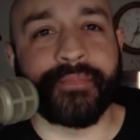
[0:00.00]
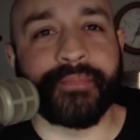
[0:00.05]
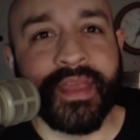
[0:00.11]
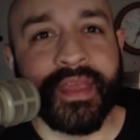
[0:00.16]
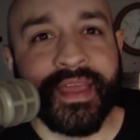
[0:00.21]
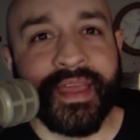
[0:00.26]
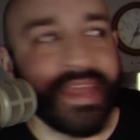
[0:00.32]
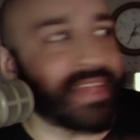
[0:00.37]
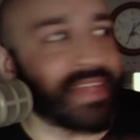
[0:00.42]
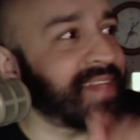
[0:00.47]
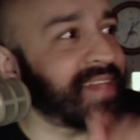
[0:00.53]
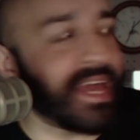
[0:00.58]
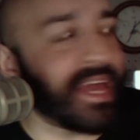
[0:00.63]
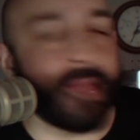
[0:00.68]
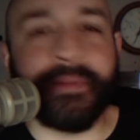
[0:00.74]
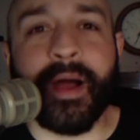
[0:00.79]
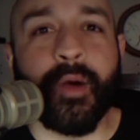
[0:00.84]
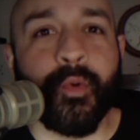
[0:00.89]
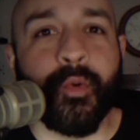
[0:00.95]
it's not
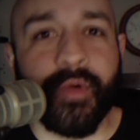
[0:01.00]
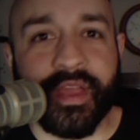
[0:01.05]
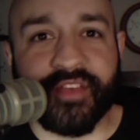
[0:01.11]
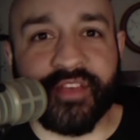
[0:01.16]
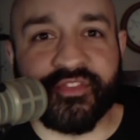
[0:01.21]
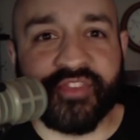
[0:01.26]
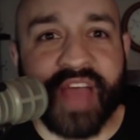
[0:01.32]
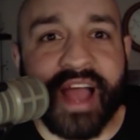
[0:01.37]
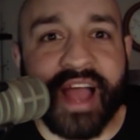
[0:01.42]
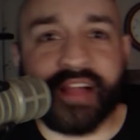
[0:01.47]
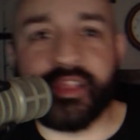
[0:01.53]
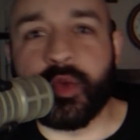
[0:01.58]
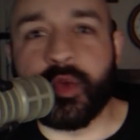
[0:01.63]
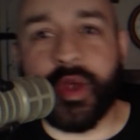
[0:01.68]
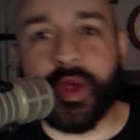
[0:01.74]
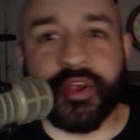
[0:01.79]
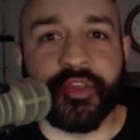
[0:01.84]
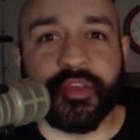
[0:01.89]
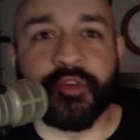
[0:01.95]
about exactly
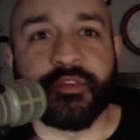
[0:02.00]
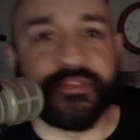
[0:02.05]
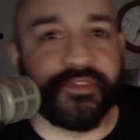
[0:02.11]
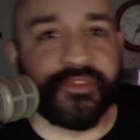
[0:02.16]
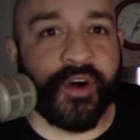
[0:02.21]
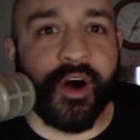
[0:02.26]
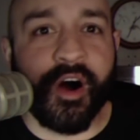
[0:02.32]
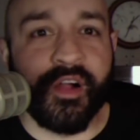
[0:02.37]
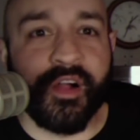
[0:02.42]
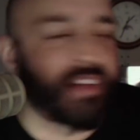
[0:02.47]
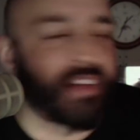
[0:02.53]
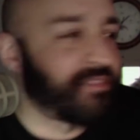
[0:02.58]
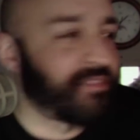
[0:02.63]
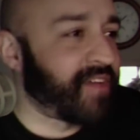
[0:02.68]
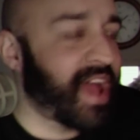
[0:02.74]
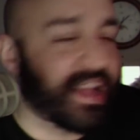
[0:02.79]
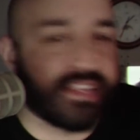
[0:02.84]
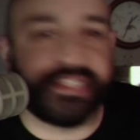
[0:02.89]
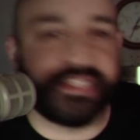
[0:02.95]
where you fall on
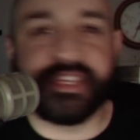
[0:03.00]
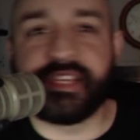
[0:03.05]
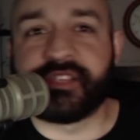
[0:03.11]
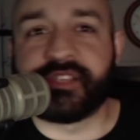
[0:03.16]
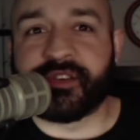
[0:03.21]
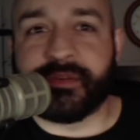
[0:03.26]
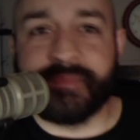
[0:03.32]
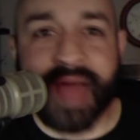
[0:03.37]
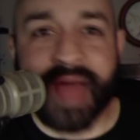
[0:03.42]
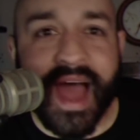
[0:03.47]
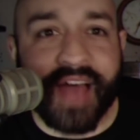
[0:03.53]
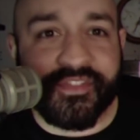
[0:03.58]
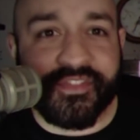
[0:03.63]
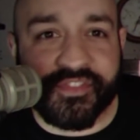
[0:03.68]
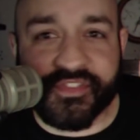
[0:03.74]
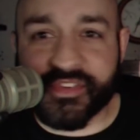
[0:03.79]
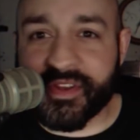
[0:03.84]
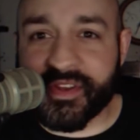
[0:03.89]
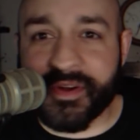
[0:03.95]
vaccines or
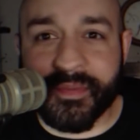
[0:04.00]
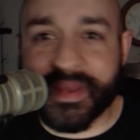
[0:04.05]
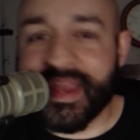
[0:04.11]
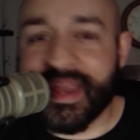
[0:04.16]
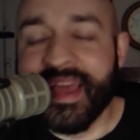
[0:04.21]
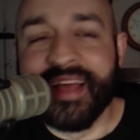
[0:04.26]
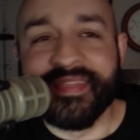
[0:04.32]
masks, you know what I mean?